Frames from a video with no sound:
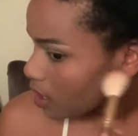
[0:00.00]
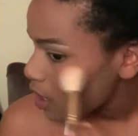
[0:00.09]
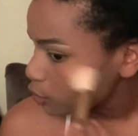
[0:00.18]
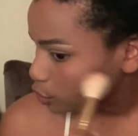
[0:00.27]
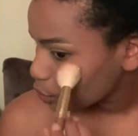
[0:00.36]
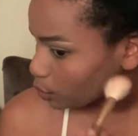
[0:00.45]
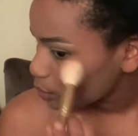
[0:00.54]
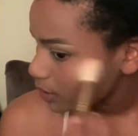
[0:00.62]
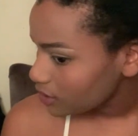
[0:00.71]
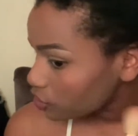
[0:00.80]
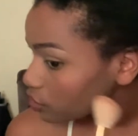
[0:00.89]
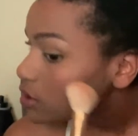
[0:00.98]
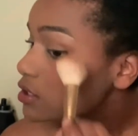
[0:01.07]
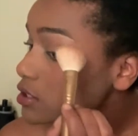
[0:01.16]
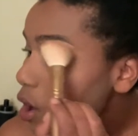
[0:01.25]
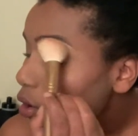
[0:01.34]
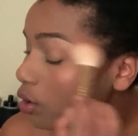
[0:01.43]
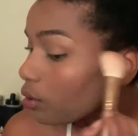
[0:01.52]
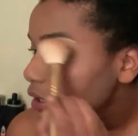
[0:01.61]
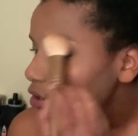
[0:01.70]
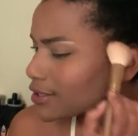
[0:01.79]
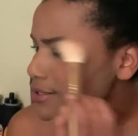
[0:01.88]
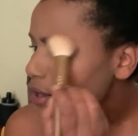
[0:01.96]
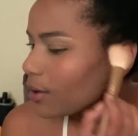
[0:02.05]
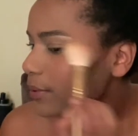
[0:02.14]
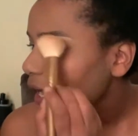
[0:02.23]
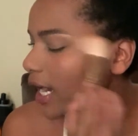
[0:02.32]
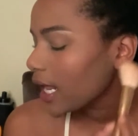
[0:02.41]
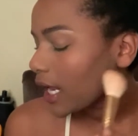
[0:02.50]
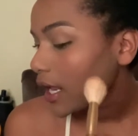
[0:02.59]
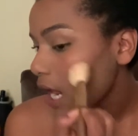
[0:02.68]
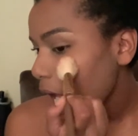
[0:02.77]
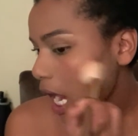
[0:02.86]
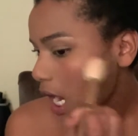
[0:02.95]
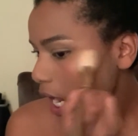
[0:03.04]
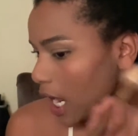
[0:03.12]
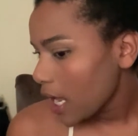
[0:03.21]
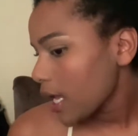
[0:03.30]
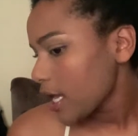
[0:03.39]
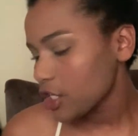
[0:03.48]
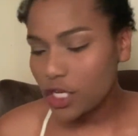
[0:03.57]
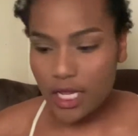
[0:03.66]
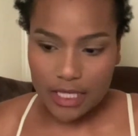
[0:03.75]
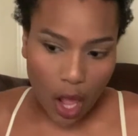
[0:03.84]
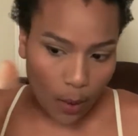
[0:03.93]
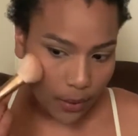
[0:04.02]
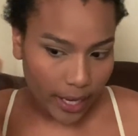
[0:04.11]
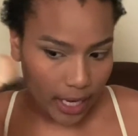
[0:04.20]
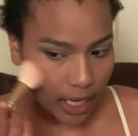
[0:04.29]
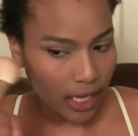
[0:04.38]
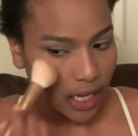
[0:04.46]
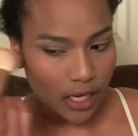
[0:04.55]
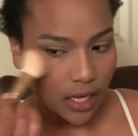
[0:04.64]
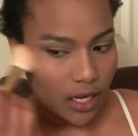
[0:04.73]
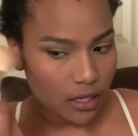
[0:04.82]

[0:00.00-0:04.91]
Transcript: too, because it's just so pretty. It's just so pretty.